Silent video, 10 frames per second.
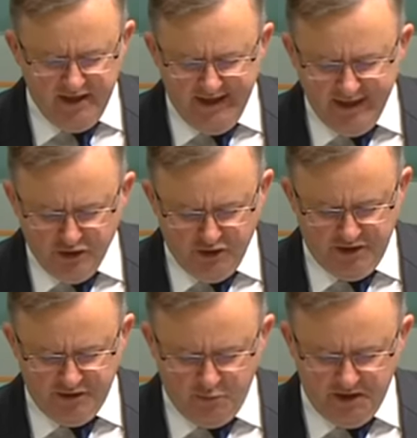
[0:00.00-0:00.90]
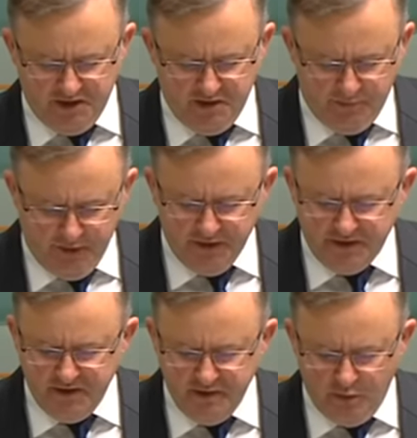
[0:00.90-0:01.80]
an interest which the
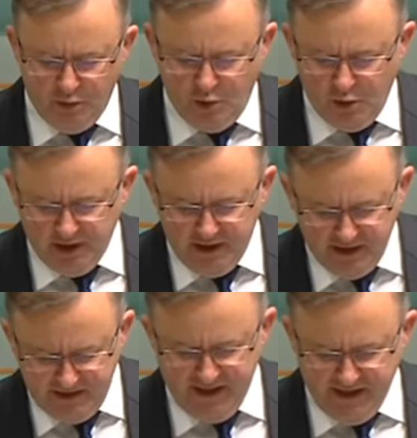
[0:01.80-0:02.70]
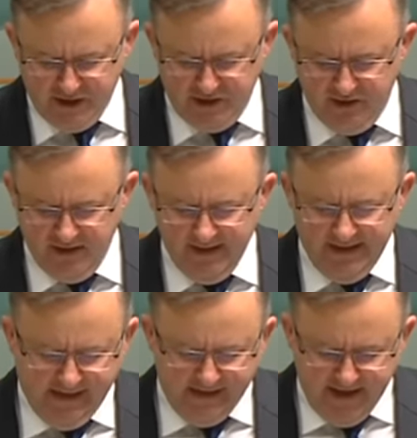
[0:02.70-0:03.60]
person or organisation
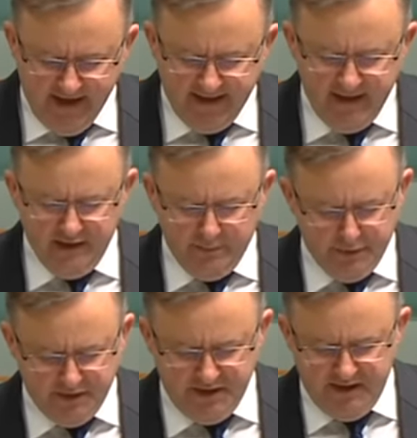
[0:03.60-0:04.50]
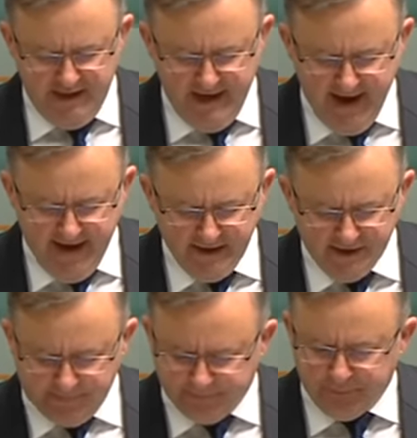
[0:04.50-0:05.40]
taking the proceeding
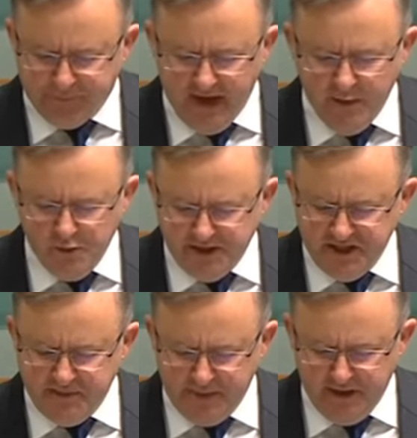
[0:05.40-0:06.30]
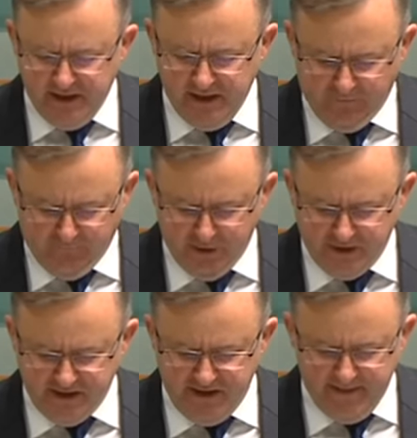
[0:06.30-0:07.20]
has and which is being
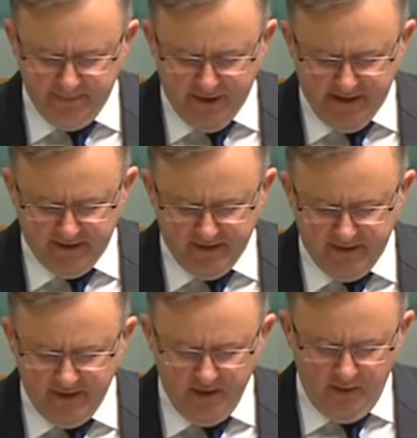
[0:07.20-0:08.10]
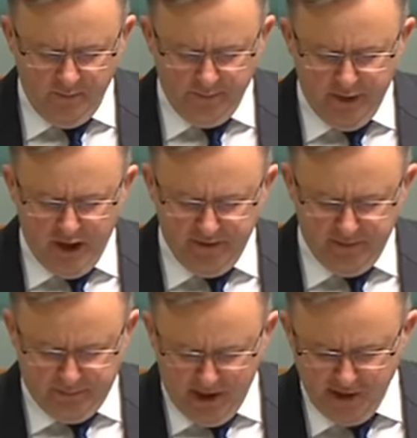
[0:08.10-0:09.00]
adversely impacted by
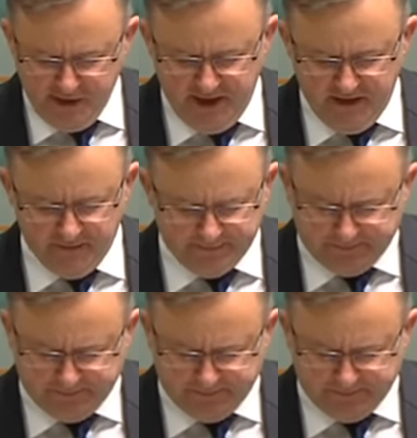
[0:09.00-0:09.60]
the project.